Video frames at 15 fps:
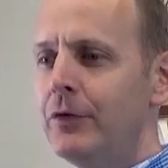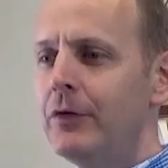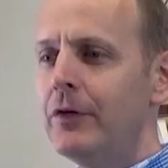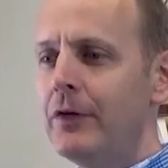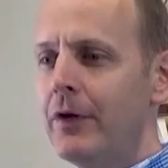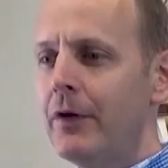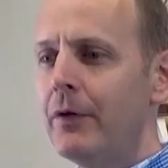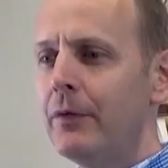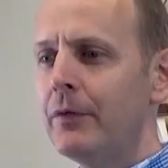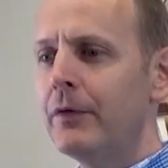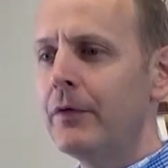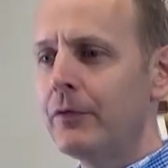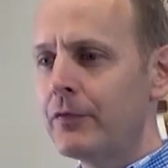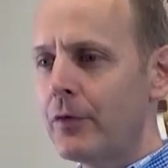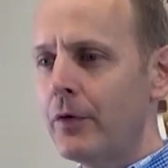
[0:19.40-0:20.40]
you to know,
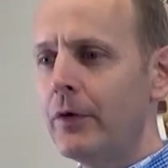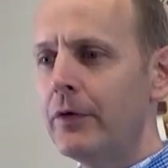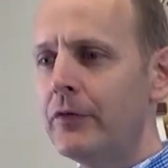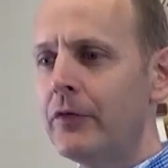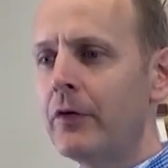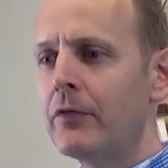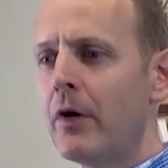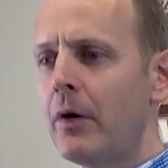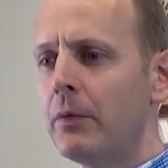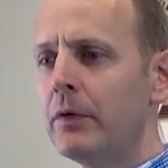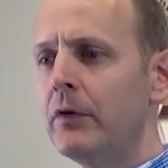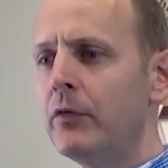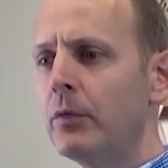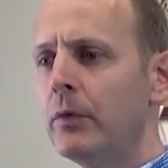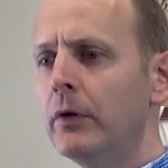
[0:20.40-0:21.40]
of course, as
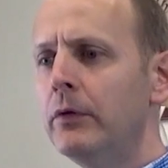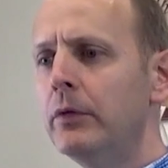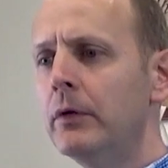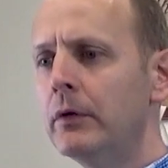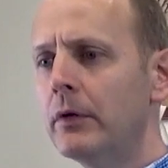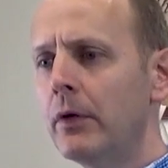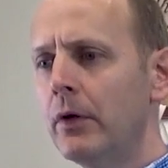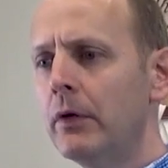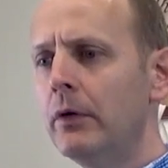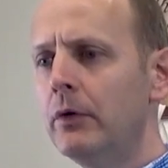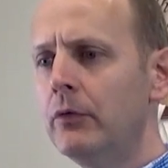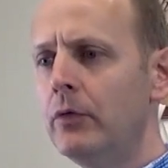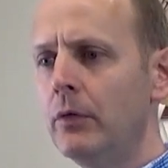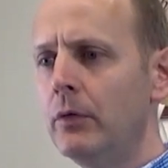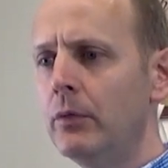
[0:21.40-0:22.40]
always, I want to
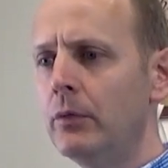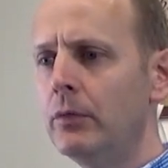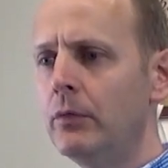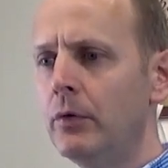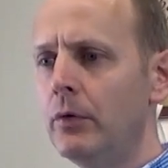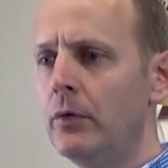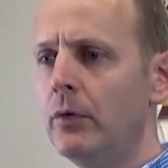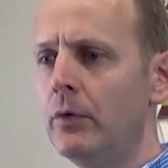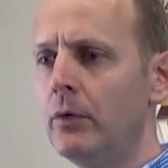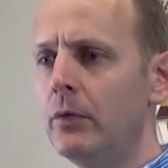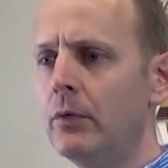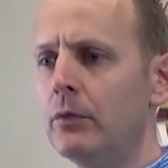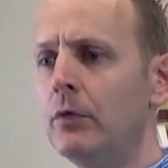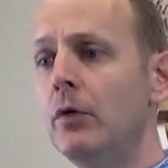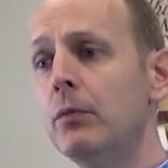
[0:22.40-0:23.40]
encourage you
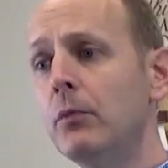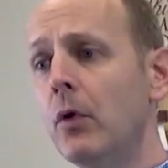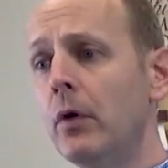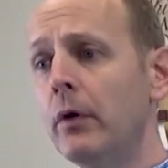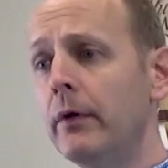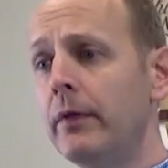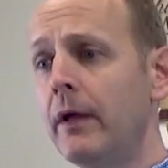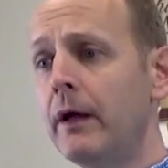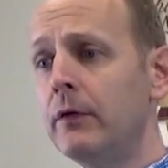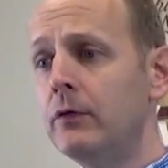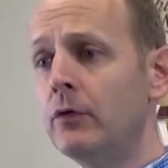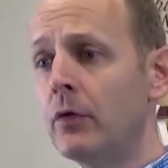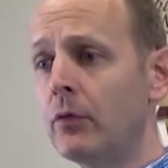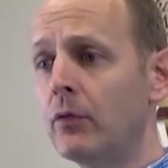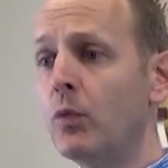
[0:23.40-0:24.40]
to do more
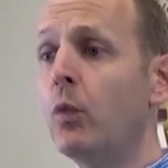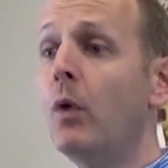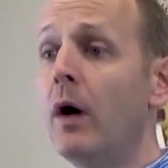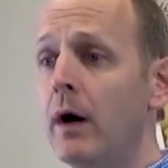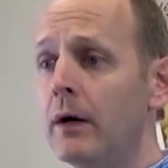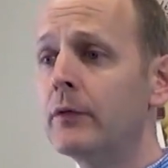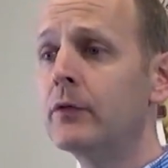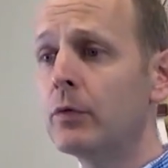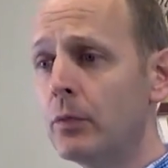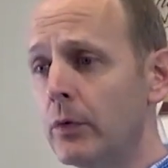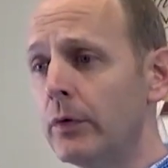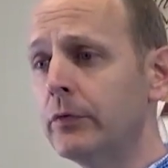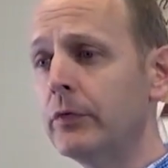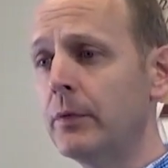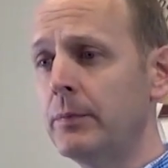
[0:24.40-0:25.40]
than just watch
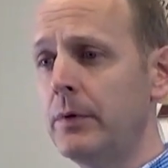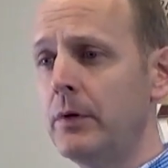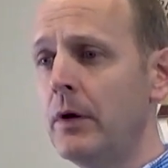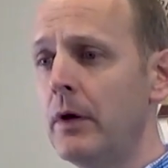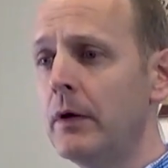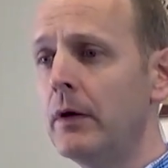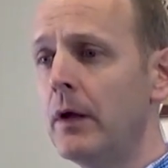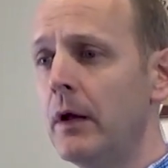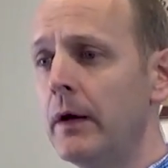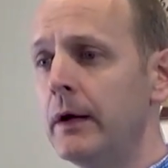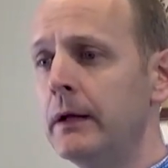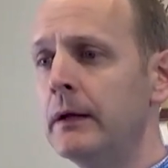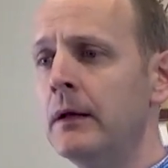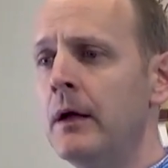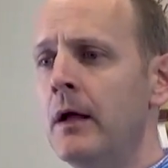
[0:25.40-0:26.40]
worship
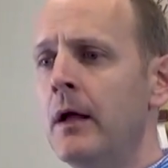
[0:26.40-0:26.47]
online.